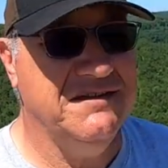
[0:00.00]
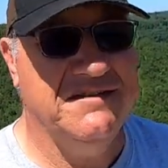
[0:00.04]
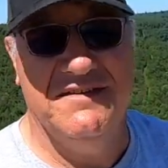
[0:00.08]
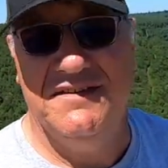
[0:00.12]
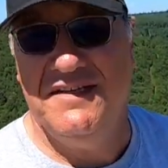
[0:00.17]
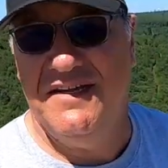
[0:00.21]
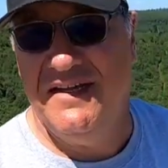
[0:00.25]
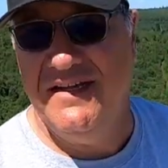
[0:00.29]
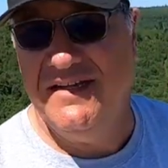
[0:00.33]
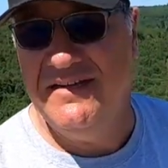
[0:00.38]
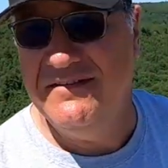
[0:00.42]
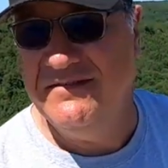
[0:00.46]

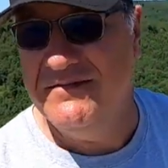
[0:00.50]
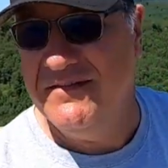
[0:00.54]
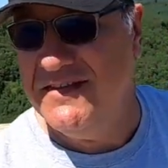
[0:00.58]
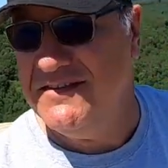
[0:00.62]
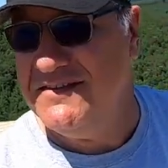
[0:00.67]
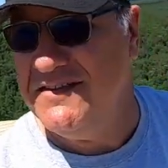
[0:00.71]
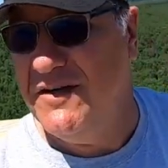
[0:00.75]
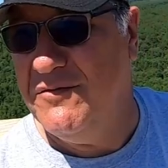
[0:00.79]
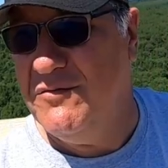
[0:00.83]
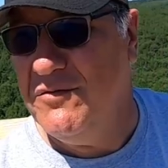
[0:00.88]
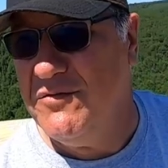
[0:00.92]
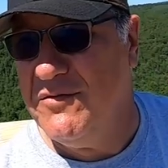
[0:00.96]
But hey,
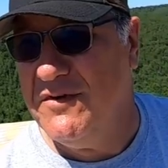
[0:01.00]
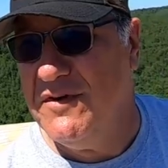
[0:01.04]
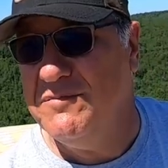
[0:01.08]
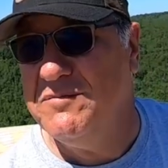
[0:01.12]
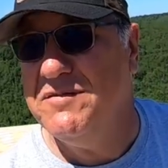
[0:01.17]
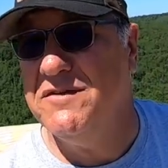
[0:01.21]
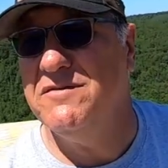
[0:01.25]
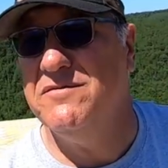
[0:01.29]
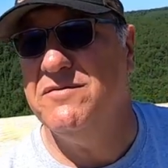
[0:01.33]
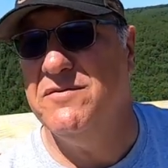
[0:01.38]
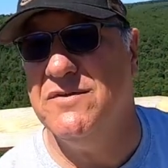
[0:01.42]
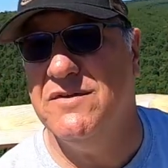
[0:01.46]
next time we're
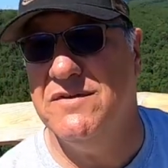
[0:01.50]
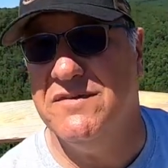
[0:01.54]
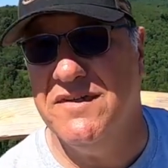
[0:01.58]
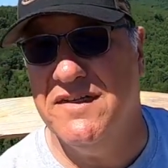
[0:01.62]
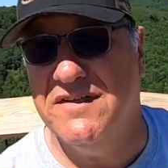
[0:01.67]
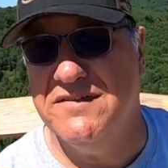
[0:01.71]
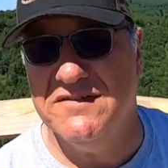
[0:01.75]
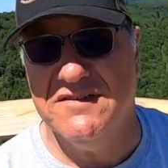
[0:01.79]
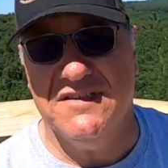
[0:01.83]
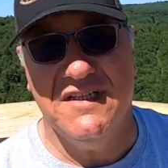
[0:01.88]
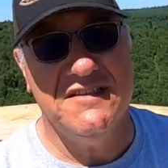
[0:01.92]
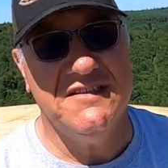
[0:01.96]
up here for it,
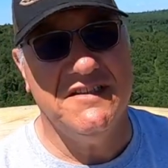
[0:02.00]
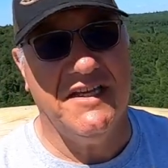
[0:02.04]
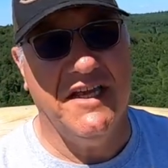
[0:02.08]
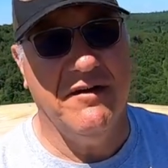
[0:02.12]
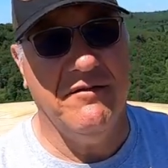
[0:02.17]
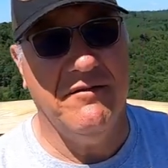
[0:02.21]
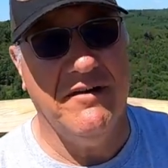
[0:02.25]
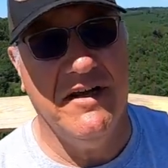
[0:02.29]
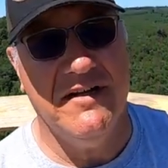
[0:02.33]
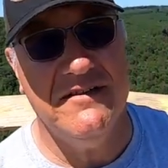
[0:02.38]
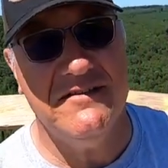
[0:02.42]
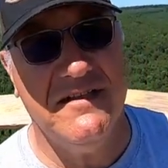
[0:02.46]
there's nice
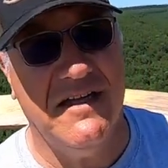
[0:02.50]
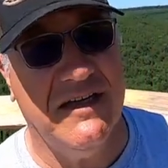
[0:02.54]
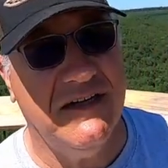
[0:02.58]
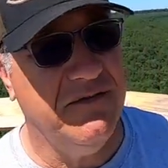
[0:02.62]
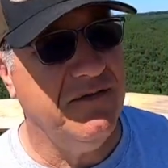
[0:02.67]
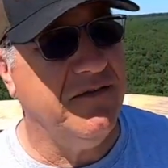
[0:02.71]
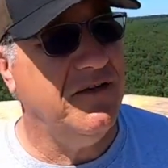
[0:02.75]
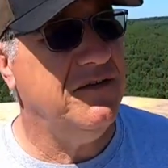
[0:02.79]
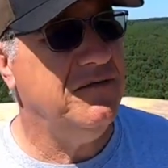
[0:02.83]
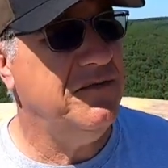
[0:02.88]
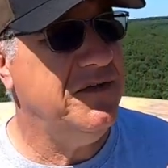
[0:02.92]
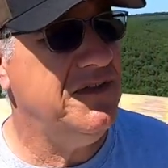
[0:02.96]
campgrounds down
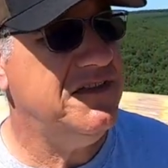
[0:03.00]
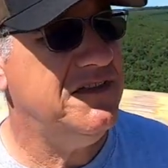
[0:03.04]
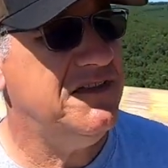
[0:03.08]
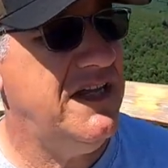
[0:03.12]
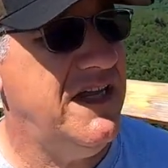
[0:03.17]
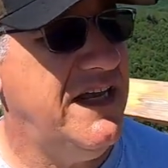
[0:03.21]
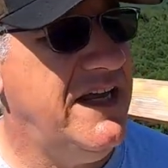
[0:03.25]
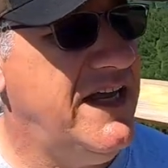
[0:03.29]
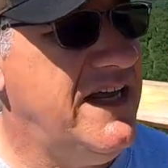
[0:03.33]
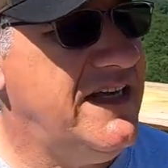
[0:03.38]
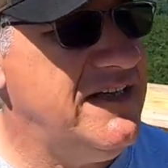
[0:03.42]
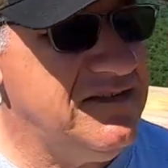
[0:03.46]
the road we can
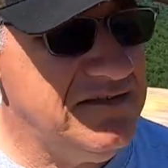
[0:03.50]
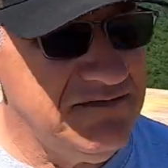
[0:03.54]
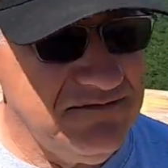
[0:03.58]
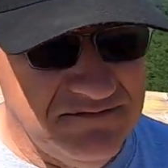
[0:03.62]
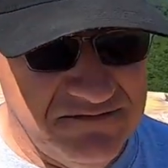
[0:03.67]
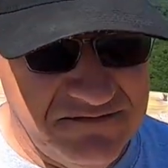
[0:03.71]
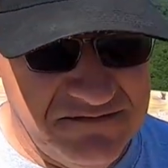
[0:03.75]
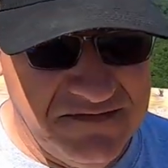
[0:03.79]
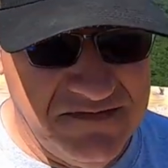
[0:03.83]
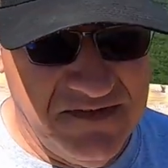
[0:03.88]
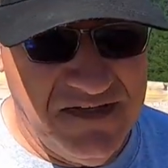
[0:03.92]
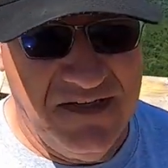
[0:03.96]
stay at.
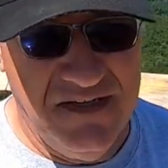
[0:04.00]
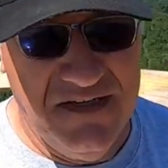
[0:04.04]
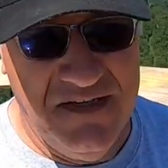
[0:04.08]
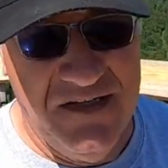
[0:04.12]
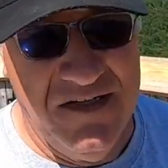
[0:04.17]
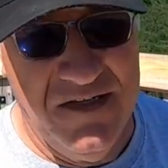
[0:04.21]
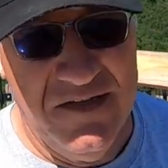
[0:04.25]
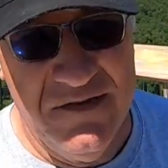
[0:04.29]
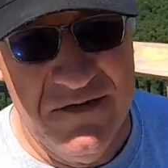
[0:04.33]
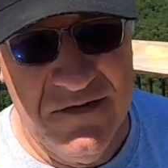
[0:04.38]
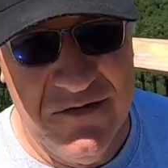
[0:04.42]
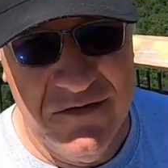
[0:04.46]

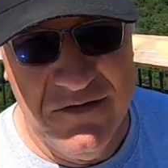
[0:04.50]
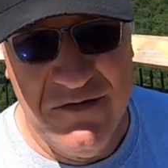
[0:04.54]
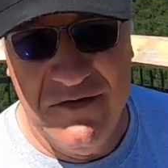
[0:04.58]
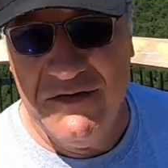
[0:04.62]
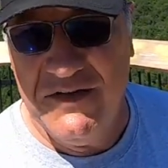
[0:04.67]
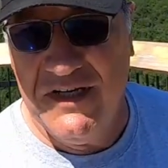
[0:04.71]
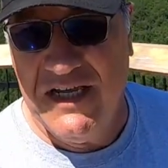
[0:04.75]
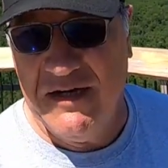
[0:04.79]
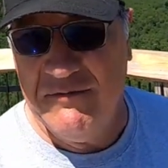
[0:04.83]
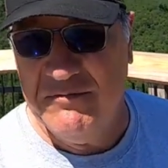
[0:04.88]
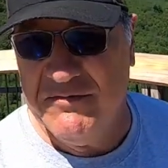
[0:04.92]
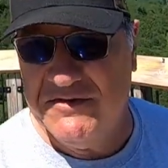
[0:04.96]
We'll do
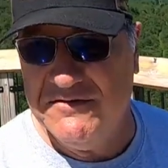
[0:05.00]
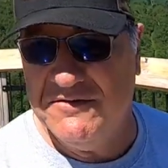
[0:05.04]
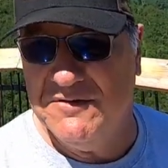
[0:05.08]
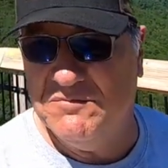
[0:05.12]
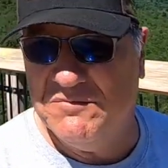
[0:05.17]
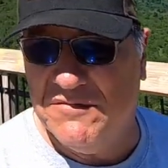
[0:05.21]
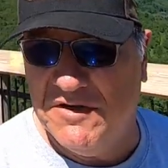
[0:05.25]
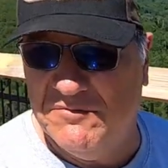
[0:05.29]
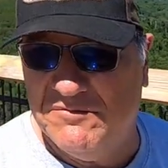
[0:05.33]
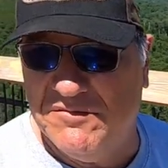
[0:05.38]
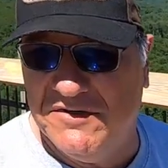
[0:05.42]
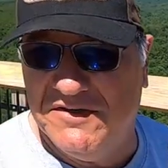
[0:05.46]
a camping
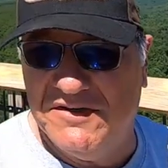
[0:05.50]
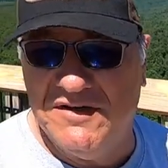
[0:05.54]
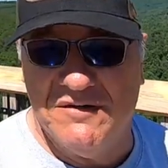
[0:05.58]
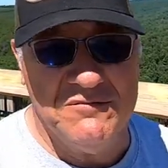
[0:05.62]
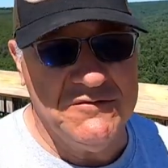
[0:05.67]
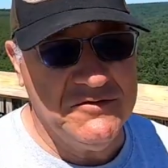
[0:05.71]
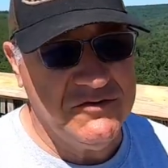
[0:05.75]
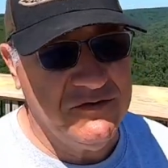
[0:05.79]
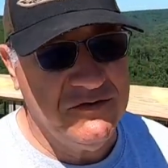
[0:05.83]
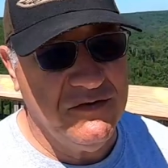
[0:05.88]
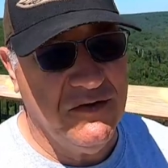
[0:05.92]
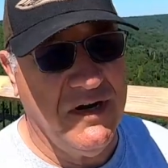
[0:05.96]
trip up here, and
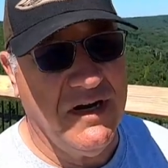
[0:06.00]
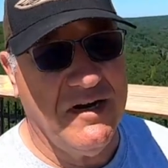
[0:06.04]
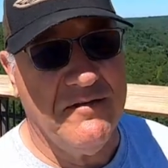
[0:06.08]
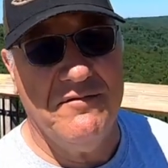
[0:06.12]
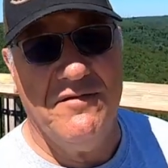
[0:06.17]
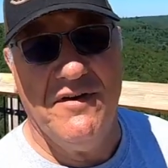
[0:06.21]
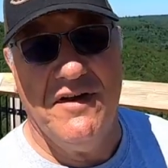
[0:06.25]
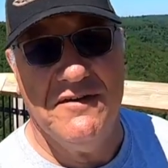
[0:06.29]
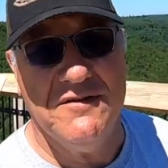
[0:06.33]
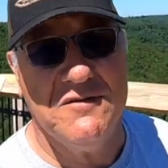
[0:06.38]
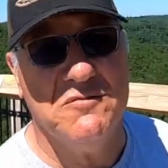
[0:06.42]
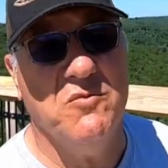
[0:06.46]
I'm sure I can
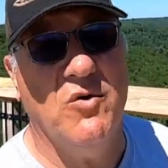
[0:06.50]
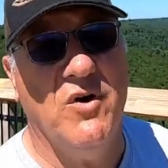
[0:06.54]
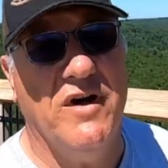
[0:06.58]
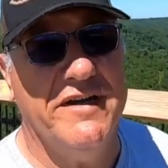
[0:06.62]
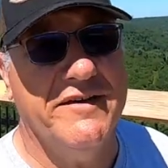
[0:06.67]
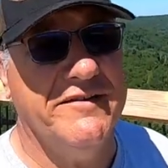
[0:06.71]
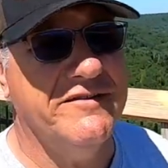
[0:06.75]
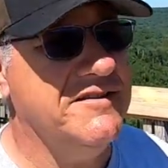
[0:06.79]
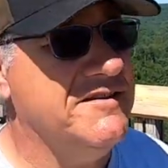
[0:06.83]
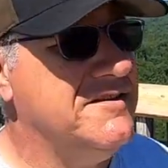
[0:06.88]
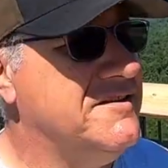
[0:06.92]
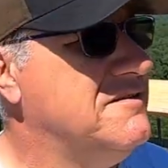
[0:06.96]
find some
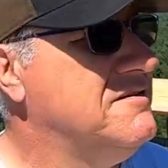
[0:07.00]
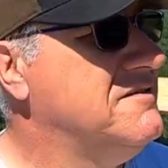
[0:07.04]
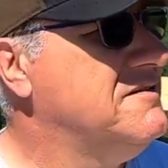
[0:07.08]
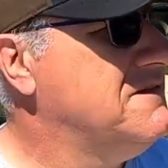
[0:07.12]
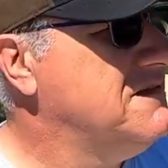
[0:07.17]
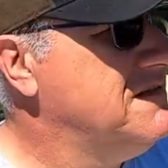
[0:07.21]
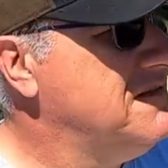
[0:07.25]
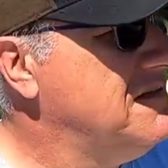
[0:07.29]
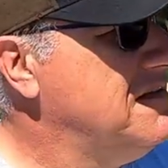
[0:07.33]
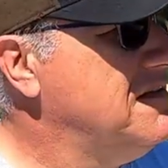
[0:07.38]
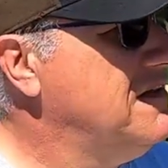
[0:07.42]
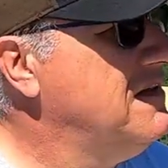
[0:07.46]
wineries.
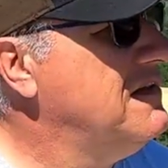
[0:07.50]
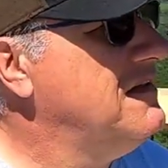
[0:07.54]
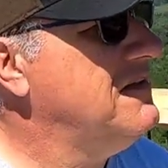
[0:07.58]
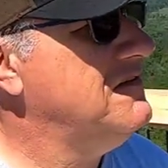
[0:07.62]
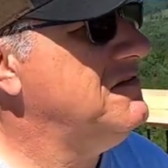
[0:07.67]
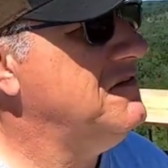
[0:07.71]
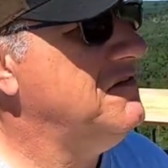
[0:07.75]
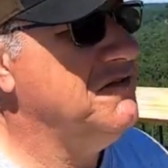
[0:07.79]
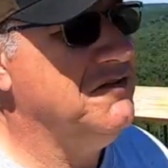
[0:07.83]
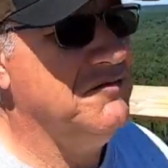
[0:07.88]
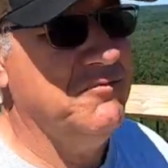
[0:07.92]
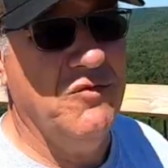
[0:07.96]

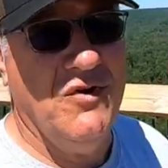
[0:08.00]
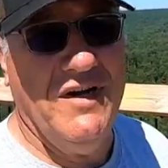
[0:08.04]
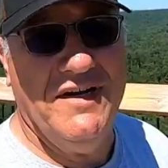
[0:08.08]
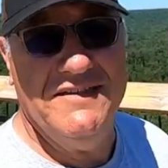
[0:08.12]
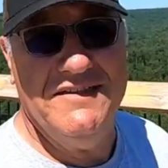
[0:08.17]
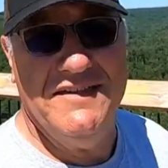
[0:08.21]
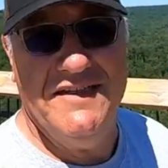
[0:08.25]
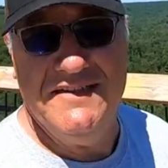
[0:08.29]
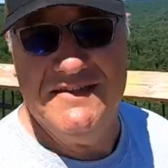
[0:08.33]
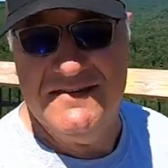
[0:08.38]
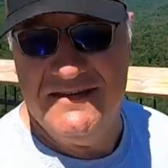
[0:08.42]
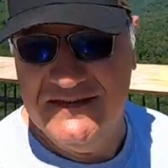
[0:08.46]
Do some
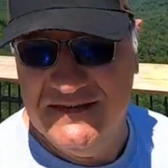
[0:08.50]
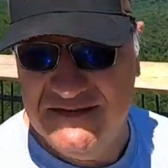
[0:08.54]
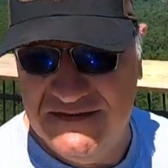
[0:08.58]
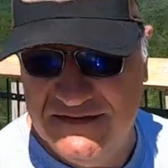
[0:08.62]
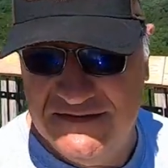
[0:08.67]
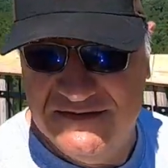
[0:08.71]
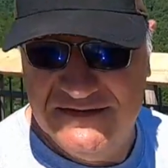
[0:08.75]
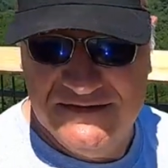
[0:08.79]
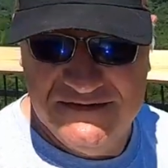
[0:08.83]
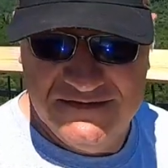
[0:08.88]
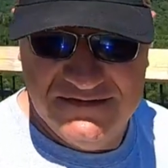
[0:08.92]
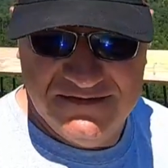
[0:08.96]
wine tastings.